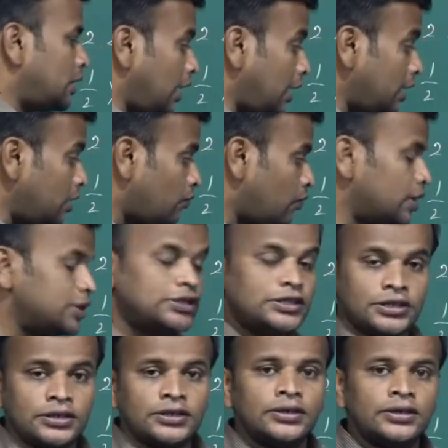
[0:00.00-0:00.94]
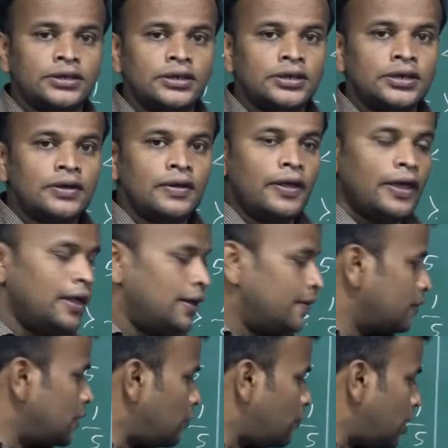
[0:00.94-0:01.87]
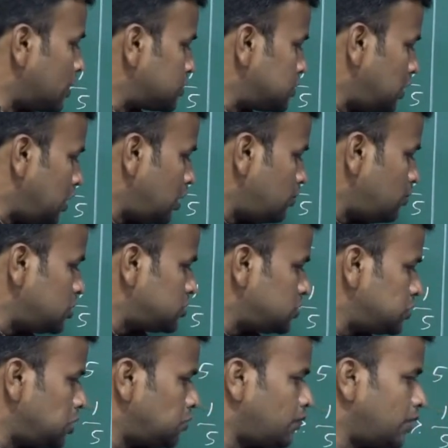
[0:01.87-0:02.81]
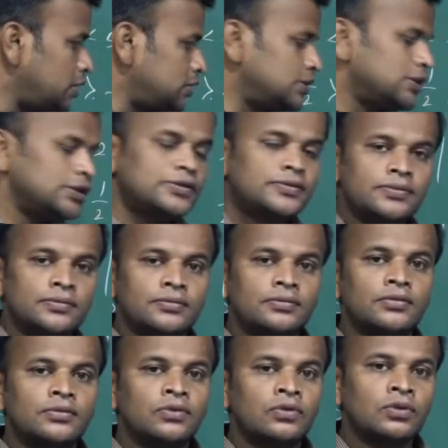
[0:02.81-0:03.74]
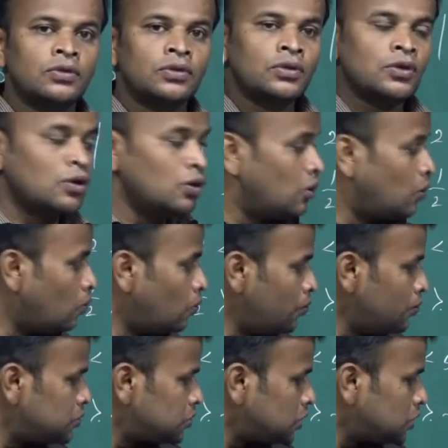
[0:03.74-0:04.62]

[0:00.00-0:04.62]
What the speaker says: create a function. The function name is g of x, whose